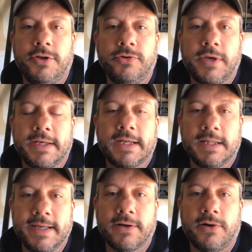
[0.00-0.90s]
you can
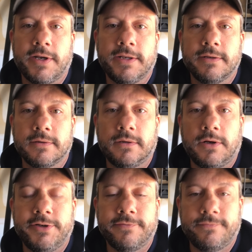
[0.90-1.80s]
click on it
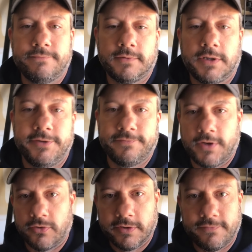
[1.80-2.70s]
on your
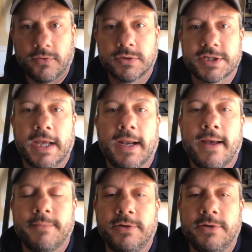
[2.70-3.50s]
phone in the ForScan app.